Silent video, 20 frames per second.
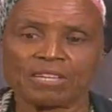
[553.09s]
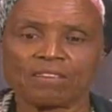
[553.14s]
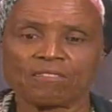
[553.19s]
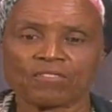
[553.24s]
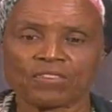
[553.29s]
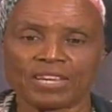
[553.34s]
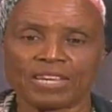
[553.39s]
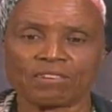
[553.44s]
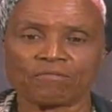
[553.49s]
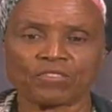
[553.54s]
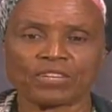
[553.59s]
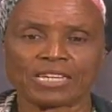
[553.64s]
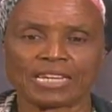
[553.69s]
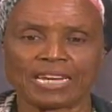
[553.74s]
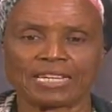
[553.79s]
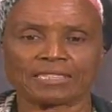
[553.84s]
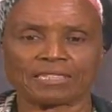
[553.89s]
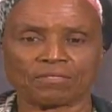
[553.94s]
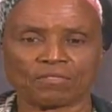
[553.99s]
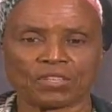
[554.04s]
For every
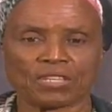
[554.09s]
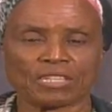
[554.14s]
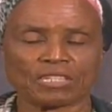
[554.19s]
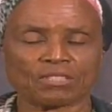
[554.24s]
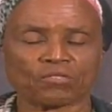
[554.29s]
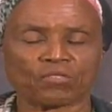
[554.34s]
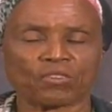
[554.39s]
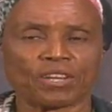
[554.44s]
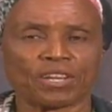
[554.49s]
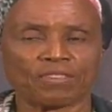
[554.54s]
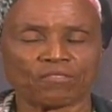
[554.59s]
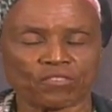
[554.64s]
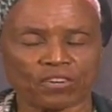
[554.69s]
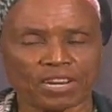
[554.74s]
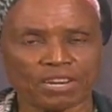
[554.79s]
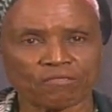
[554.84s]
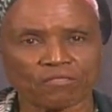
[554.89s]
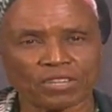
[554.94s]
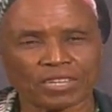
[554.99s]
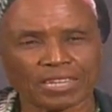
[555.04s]
kind, I think, for
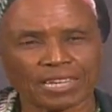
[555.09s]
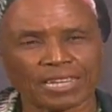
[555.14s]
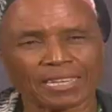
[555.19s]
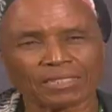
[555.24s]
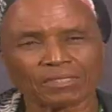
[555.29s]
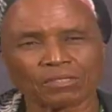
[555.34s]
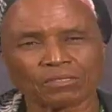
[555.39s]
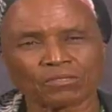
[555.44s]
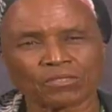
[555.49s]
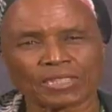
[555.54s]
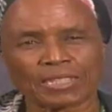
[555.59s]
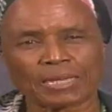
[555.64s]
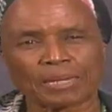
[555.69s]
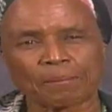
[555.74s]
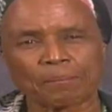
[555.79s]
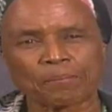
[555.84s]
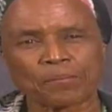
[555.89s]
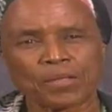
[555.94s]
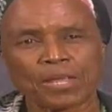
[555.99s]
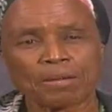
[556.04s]
every kind
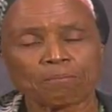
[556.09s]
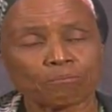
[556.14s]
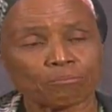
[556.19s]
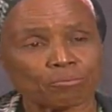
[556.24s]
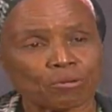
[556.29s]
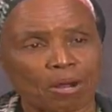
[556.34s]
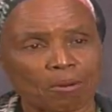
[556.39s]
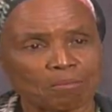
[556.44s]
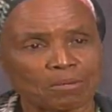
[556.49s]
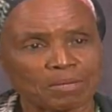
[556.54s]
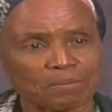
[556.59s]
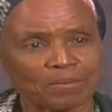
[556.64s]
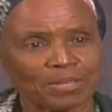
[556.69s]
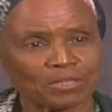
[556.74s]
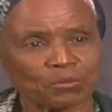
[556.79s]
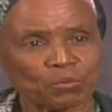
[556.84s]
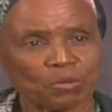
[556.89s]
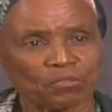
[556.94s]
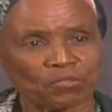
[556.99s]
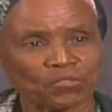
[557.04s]
of problem
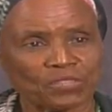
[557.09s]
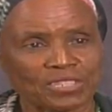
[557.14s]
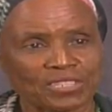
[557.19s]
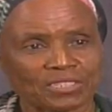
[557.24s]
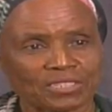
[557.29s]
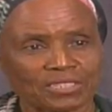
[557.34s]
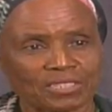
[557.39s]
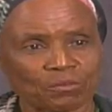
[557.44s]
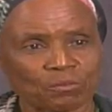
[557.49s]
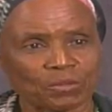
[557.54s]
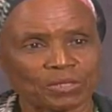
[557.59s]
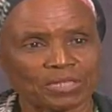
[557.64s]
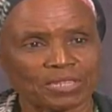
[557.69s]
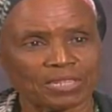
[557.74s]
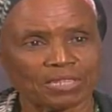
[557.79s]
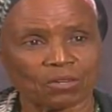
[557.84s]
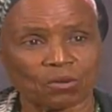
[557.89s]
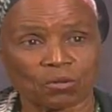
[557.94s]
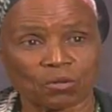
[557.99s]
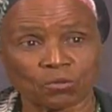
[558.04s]
that we're facing, we
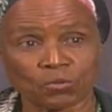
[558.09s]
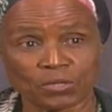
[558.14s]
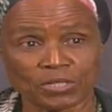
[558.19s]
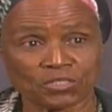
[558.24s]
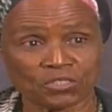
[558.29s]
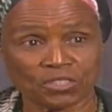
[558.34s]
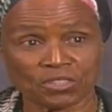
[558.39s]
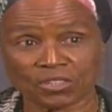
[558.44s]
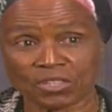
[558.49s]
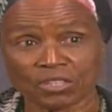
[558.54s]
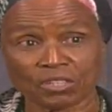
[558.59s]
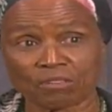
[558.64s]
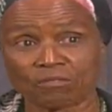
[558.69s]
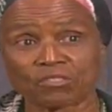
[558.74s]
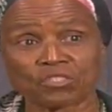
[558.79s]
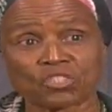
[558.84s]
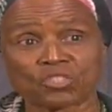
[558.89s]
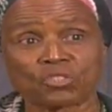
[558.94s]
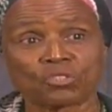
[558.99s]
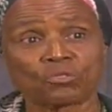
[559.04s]
need always to think of
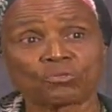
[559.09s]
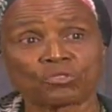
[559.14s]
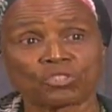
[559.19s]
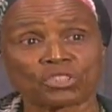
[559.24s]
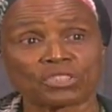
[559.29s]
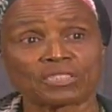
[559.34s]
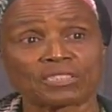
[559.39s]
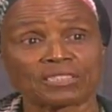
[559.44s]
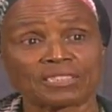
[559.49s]
a solution.